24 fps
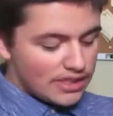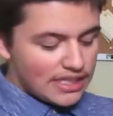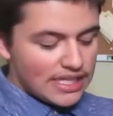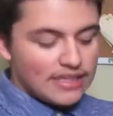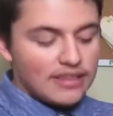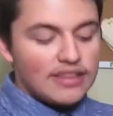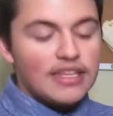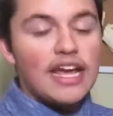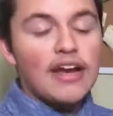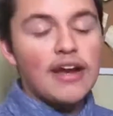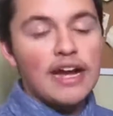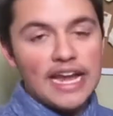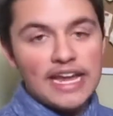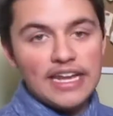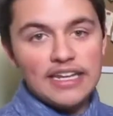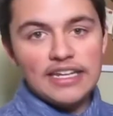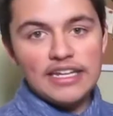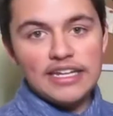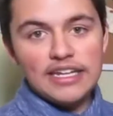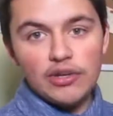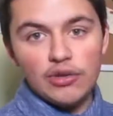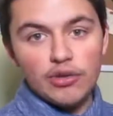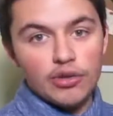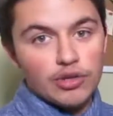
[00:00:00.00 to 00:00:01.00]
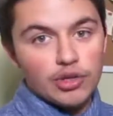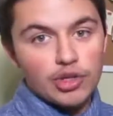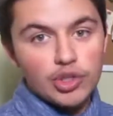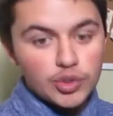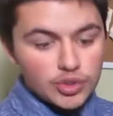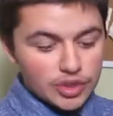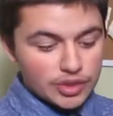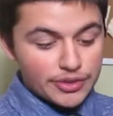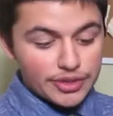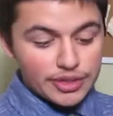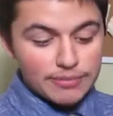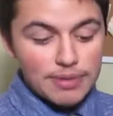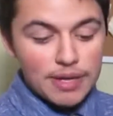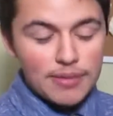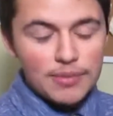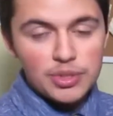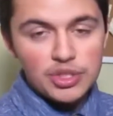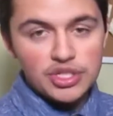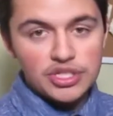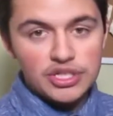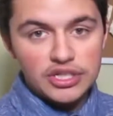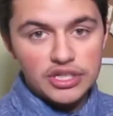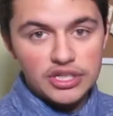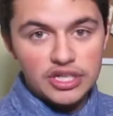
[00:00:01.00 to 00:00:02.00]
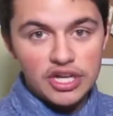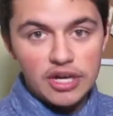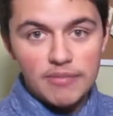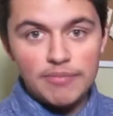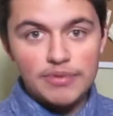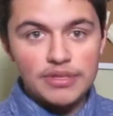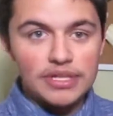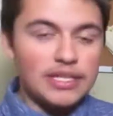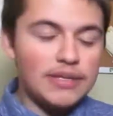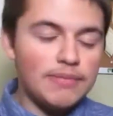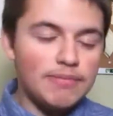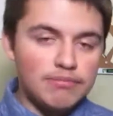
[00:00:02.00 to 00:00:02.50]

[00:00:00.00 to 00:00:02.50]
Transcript: that Andy or the publishing company,